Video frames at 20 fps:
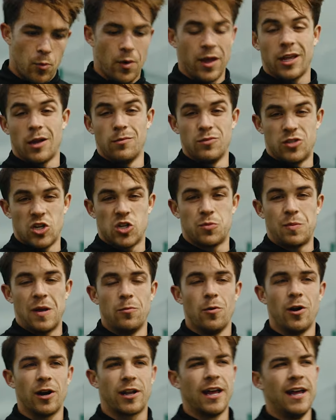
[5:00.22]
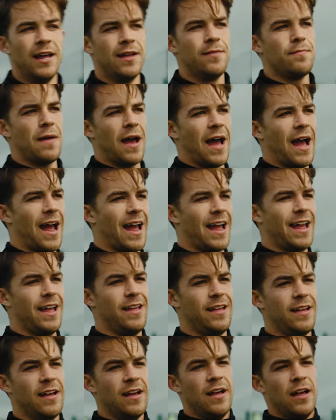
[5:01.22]
when it comes to your speed work,
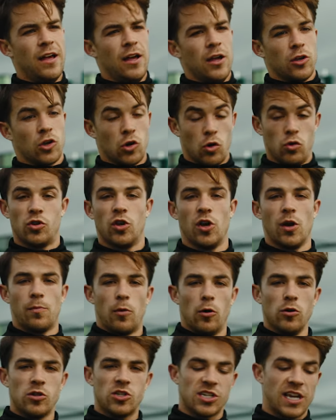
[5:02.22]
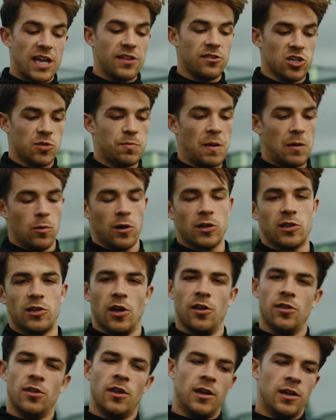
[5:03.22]
my go-to approach is getting your speed work
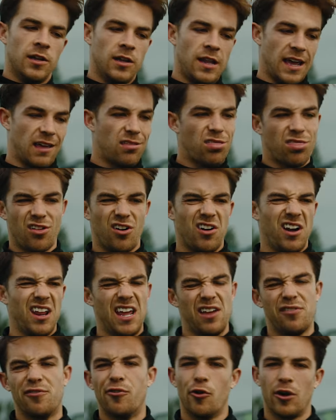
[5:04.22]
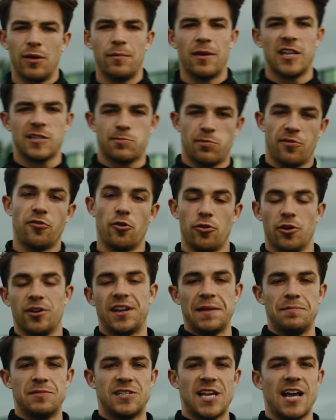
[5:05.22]
done like 30-40 minutes before your
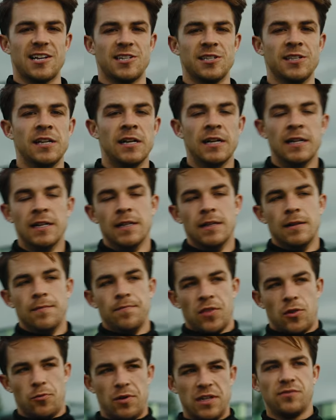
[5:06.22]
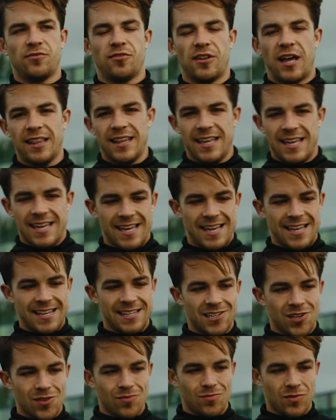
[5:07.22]
team session. The reason for that
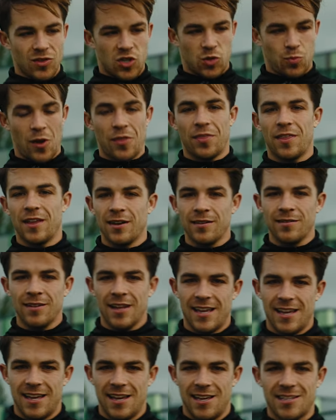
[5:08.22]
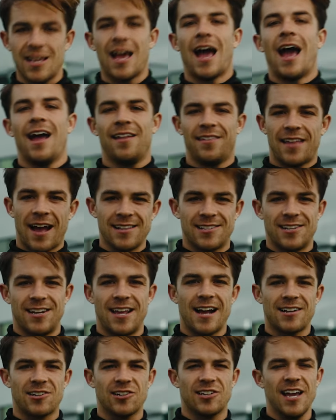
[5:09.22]
is sprinting is a high intensity
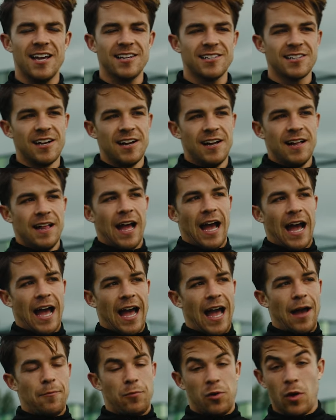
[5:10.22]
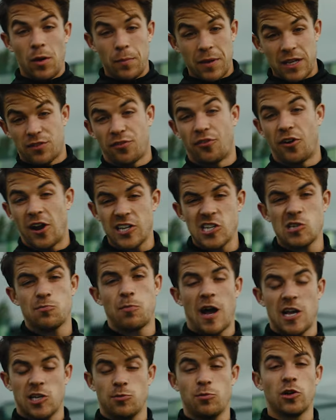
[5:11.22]
exercise. We want to be as fresh as
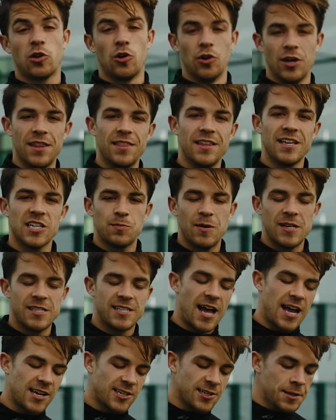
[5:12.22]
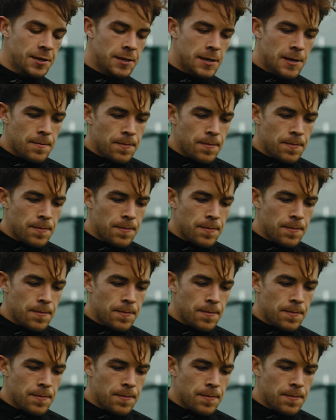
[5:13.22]
possible going into a speed session.